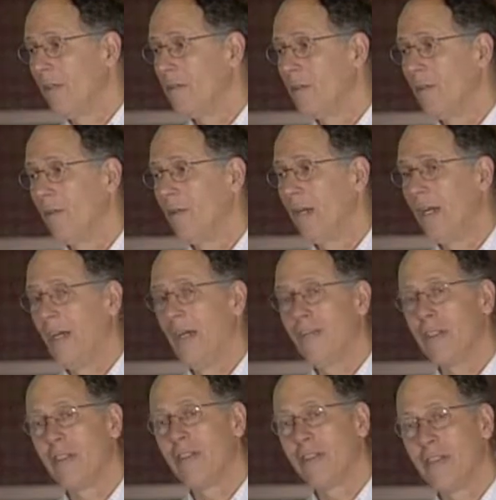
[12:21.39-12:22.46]
So I have
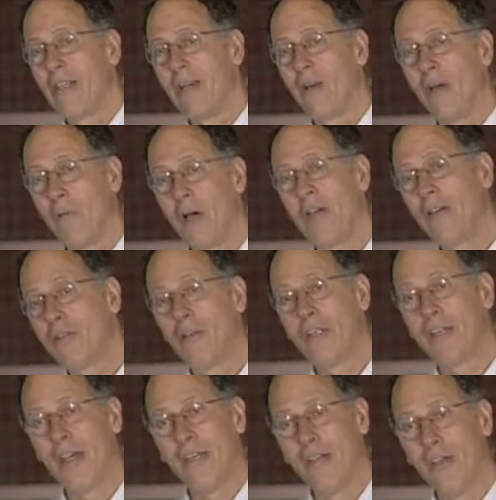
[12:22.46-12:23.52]
to let our monitoring
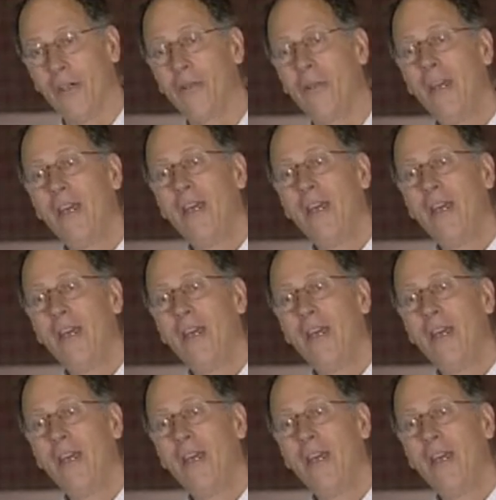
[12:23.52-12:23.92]
guy know